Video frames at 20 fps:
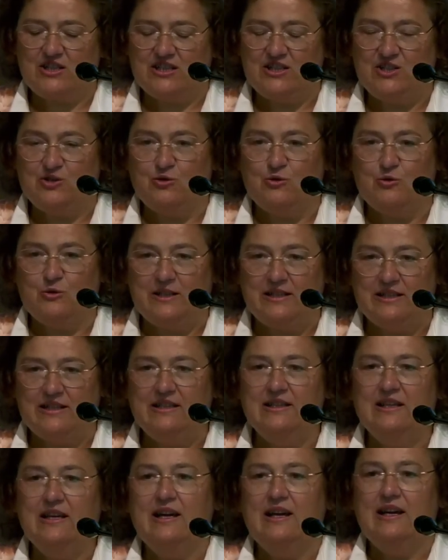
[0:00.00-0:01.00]
Socialist
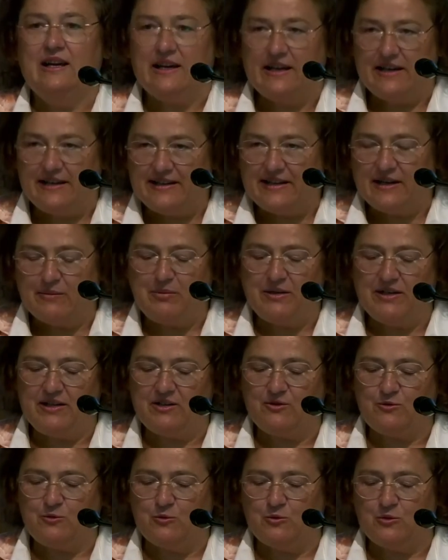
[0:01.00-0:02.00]
ideology through
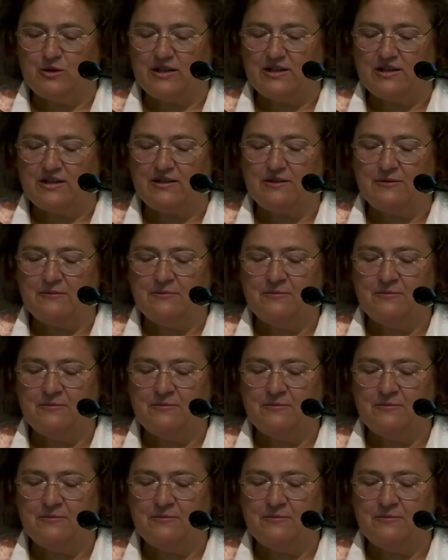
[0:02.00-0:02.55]
pedagogy.